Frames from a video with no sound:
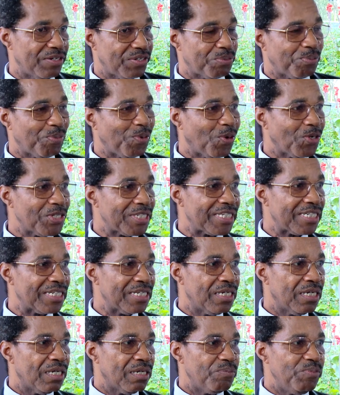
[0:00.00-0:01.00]
report,
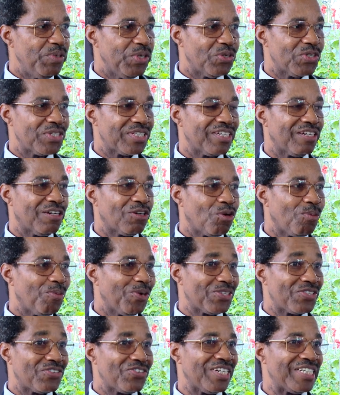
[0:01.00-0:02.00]
because the
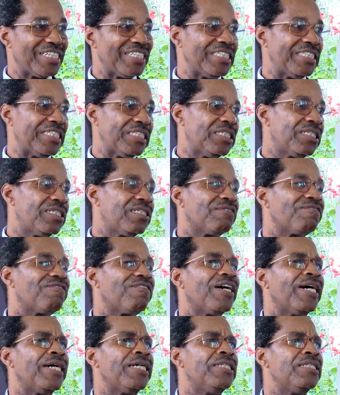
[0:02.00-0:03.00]
global strategy
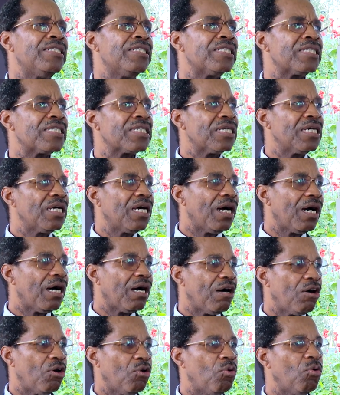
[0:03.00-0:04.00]
defines
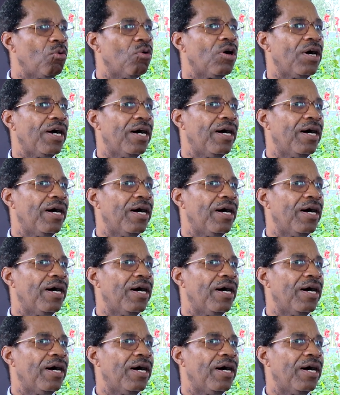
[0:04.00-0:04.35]
how